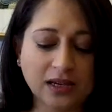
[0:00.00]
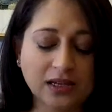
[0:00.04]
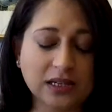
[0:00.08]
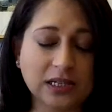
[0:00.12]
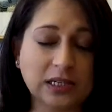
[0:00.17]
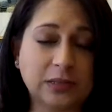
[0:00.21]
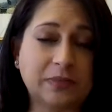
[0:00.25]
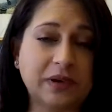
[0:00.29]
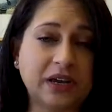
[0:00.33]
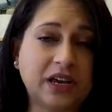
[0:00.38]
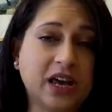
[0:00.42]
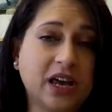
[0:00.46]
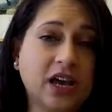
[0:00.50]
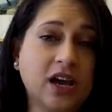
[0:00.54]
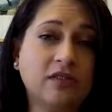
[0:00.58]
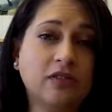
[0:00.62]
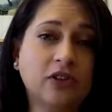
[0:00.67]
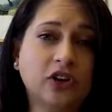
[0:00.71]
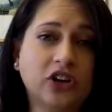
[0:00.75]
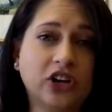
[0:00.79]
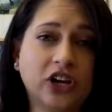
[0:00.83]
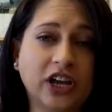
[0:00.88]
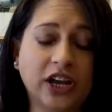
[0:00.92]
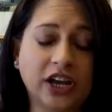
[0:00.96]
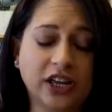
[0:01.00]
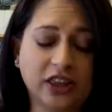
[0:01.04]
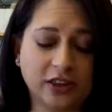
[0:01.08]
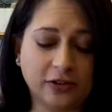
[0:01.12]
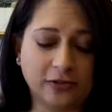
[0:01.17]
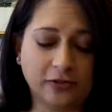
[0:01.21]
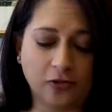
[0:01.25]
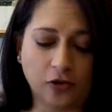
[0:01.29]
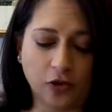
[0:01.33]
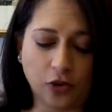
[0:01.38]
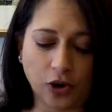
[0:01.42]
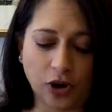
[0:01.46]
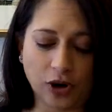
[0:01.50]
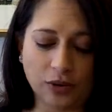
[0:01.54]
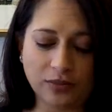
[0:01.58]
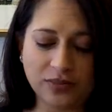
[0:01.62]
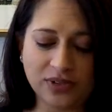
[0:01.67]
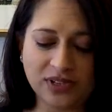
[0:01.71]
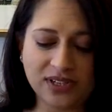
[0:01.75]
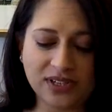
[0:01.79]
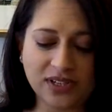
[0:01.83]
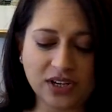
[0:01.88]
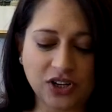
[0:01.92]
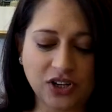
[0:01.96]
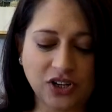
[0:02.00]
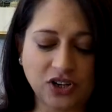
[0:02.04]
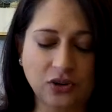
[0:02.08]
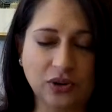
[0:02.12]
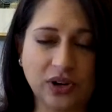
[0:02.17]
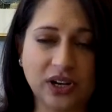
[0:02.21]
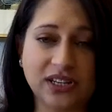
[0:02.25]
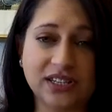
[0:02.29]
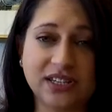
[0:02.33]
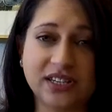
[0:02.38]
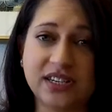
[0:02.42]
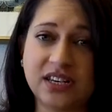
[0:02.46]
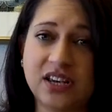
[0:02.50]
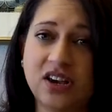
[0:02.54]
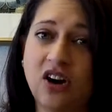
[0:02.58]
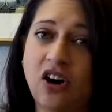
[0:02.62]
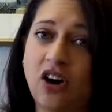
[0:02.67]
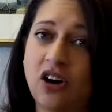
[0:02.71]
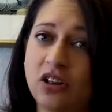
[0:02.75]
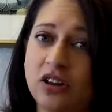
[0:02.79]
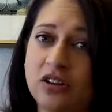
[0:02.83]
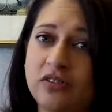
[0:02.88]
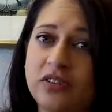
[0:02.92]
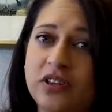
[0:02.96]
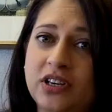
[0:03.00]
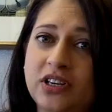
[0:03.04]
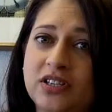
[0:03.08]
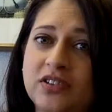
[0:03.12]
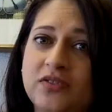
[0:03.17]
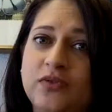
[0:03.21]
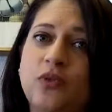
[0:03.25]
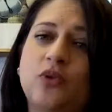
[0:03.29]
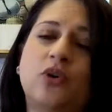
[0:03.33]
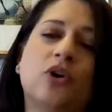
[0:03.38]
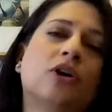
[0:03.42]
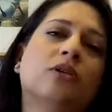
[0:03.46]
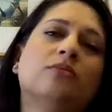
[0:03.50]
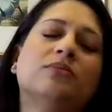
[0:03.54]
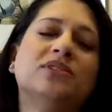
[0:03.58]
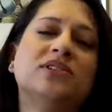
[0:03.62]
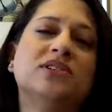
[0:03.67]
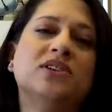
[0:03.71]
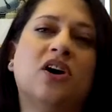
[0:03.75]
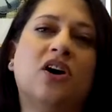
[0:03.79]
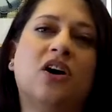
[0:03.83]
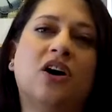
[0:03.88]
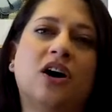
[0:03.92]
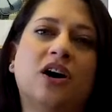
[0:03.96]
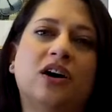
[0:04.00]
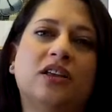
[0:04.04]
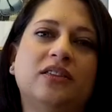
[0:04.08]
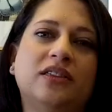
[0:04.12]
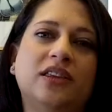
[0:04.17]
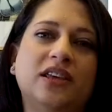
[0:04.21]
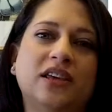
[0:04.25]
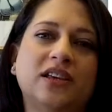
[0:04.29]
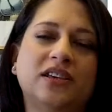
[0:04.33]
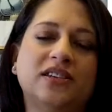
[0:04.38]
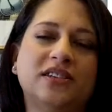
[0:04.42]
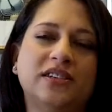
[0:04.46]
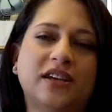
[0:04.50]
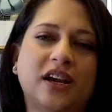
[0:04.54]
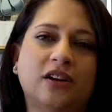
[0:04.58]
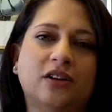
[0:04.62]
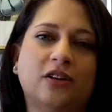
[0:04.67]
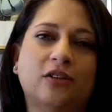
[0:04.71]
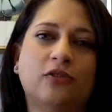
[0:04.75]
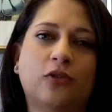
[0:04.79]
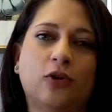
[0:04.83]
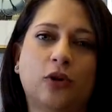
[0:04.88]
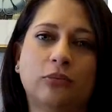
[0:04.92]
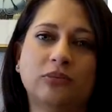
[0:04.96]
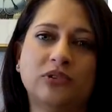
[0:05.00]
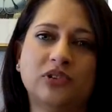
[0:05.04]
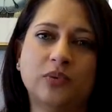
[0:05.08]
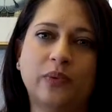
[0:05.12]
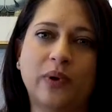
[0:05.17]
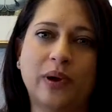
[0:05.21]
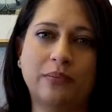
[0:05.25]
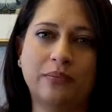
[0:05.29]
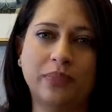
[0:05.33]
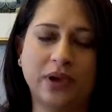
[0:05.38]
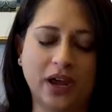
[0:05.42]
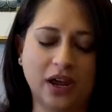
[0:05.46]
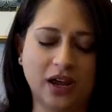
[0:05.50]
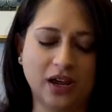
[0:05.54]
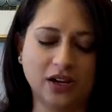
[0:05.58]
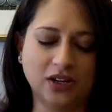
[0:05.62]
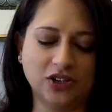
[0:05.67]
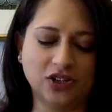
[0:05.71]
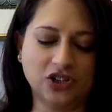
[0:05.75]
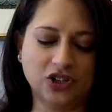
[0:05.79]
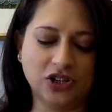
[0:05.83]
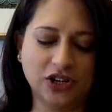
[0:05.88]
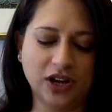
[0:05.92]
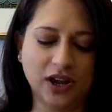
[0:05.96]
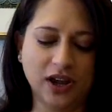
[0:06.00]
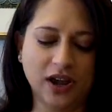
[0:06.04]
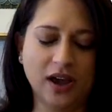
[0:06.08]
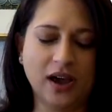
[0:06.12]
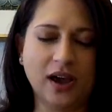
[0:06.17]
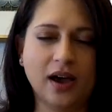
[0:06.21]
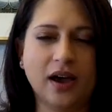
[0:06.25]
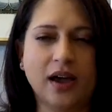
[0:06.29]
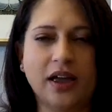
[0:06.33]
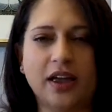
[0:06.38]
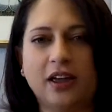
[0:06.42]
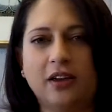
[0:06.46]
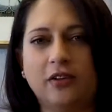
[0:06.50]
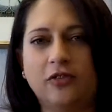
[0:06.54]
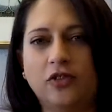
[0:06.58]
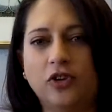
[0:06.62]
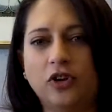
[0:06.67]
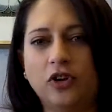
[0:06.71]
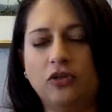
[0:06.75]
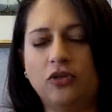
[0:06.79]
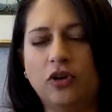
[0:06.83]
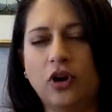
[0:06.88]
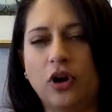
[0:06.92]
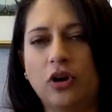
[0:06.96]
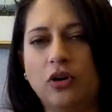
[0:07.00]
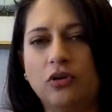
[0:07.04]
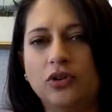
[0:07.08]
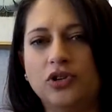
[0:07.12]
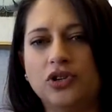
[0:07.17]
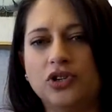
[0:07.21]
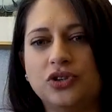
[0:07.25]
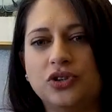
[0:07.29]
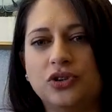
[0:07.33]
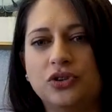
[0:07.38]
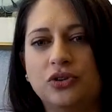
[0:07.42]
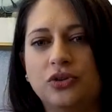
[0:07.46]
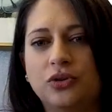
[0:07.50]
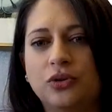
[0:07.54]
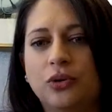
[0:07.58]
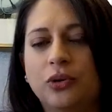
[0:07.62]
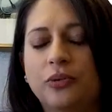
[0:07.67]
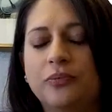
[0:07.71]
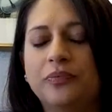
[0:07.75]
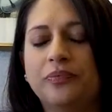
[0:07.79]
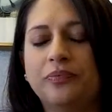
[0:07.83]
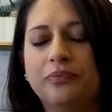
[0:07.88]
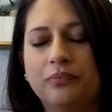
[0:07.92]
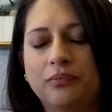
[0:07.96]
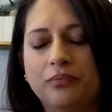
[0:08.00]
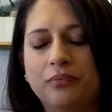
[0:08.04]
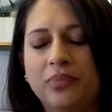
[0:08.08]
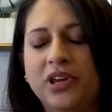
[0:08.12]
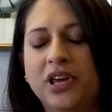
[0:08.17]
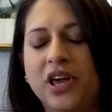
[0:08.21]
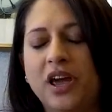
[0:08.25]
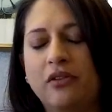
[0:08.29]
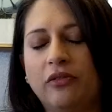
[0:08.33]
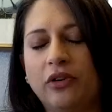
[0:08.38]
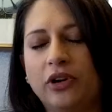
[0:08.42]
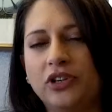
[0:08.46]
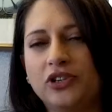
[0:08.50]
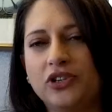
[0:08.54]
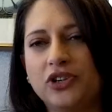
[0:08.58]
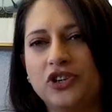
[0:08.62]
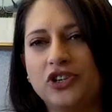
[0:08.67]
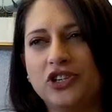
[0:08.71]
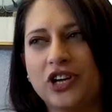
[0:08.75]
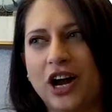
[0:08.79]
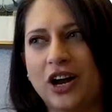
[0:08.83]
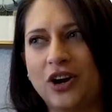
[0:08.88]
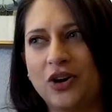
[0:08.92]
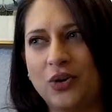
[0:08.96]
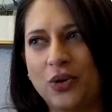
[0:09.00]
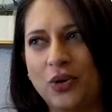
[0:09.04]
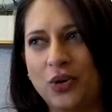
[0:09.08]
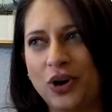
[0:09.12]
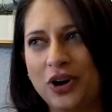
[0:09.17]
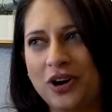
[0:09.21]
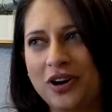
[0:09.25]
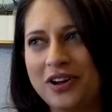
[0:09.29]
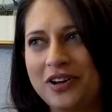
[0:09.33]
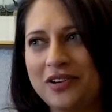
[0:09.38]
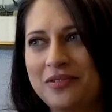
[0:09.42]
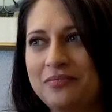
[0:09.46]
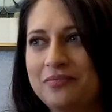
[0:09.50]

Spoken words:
Speaking of looking at the forms, you can see all of these forms on the Standard Forms webpage. If you go to parealtor.org,